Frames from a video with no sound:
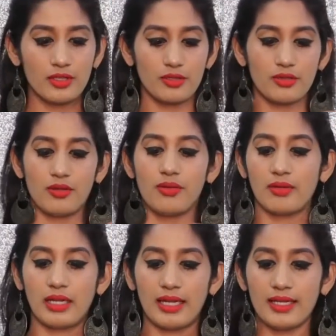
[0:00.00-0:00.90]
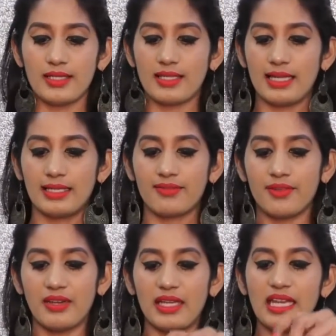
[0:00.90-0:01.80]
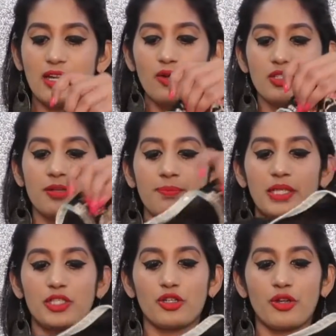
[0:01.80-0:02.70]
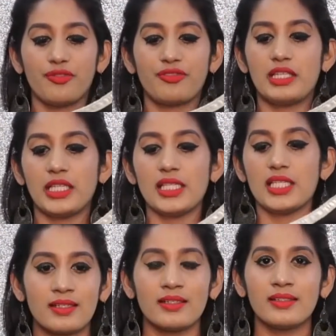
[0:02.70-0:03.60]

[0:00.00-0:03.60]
So guys, I'll give a very close-up picture of this.